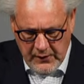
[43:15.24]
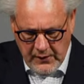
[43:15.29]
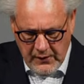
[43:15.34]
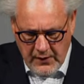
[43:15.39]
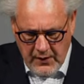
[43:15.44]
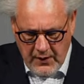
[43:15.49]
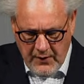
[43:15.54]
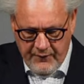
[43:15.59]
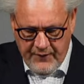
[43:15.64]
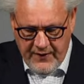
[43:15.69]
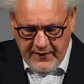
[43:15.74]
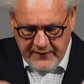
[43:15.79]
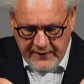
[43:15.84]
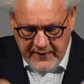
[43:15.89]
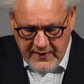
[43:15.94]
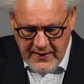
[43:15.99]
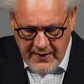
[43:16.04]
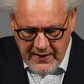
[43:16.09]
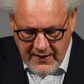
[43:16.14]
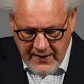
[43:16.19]
which
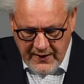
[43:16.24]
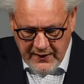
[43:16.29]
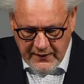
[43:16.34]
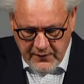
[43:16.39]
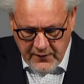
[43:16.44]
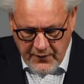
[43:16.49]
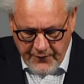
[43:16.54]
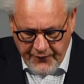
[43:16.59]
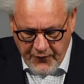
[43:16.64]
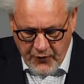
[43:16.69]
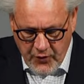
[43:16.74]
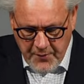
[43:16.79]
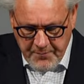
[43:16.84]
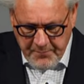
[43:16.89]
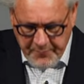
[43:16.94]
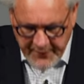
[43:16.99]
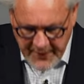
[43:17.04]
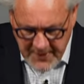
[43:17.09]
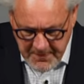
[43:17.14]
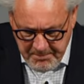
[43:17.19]
he had afore
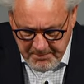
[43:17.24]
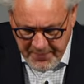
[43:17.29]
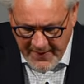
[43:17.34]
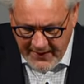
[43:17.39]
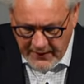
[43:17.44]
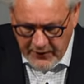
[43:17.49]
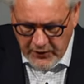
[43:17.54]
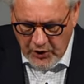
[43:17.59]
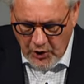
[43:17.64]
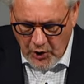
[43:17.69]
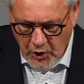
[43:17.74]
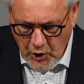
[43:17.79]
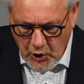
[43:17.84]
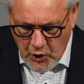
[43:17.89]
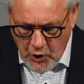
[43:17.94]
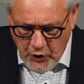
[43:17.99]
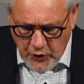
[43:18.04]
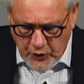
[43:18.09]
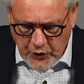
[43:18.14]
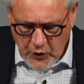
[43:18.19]
prepared
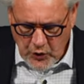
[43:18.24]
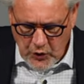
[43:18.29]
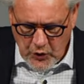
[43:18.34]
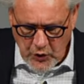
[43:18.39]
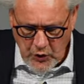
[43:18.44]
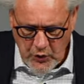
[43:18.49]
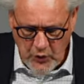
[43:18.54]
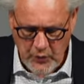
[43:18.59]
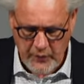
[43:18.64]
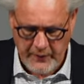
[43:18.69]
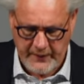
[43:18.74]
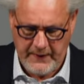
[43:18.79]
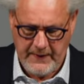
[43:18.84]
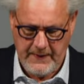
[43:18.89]
unto glory.